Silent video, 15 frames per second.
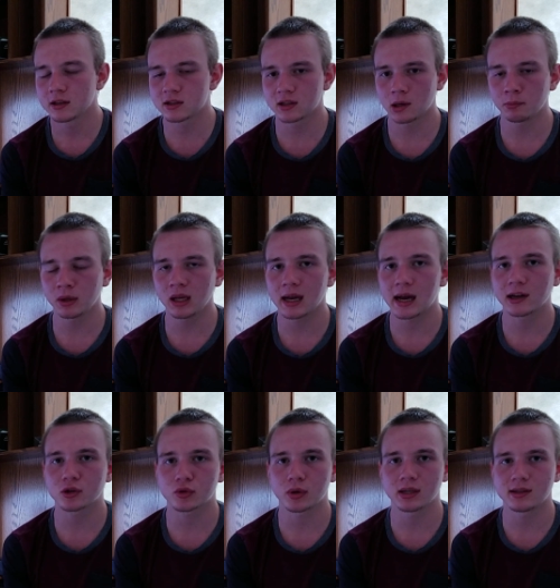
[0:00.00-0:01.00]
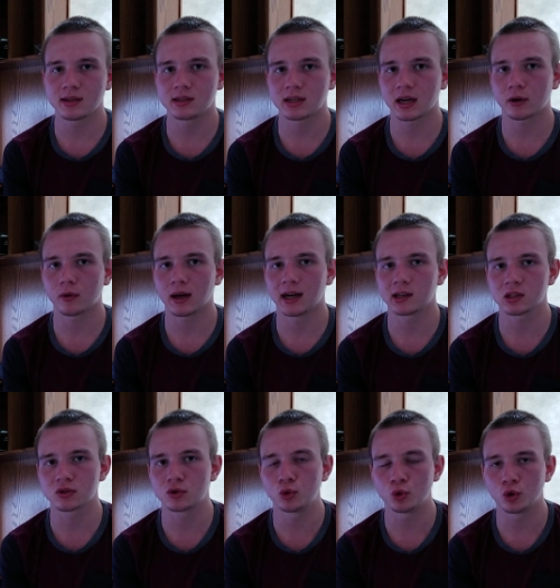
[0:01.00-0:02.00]
somebody x-rays the Tegra
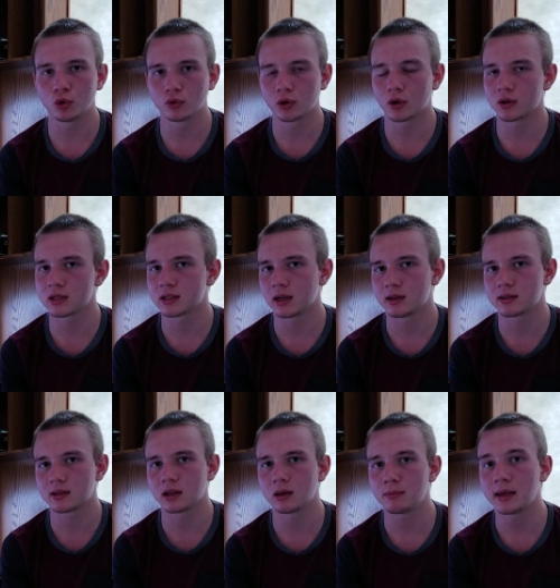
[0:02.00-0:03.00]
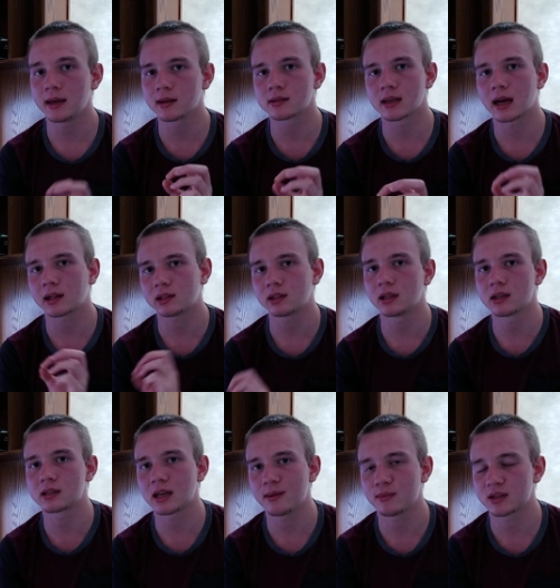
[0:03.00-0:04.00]
X two, you'll notice that it's gonna be exactly the
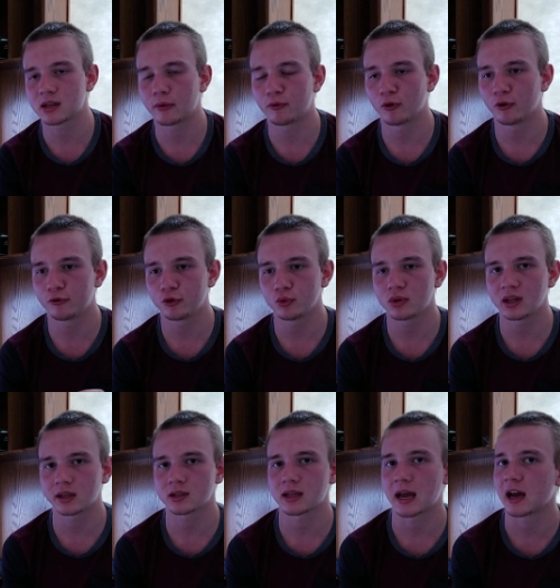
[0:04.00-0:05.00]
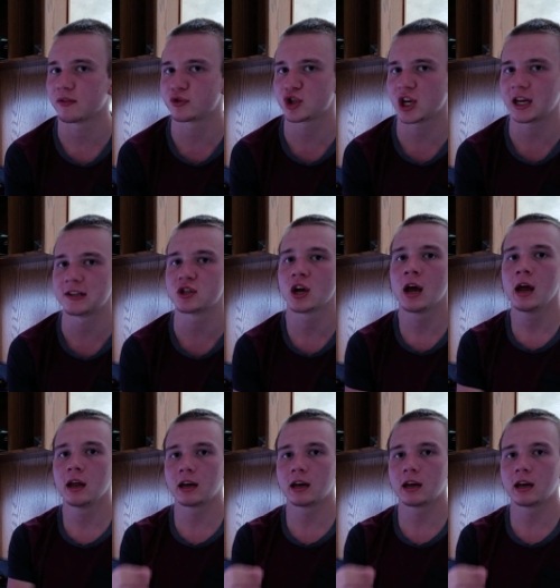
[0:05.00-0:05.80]
same, except for a few things that have changed.